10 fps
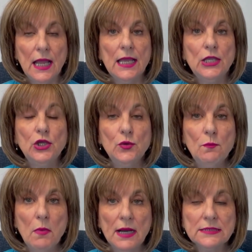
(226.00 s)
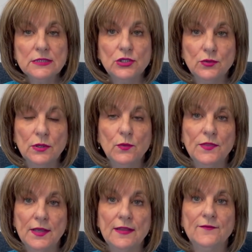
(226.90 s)
you must do it
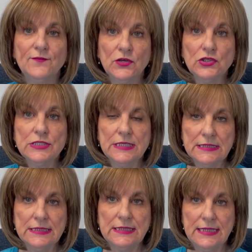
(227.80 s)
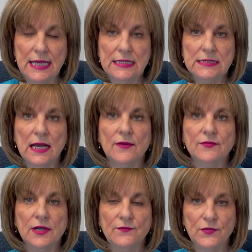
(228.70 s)
within the first 60 days of
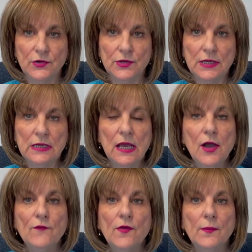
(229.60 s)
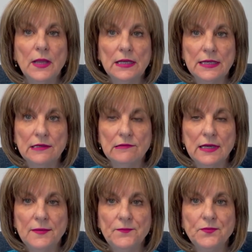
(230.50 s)
converting from the
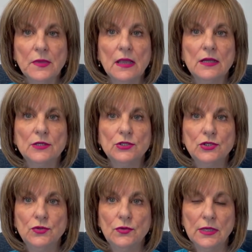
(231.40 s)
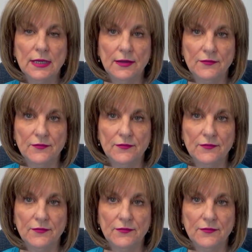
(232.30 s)
LIRA to the LIF.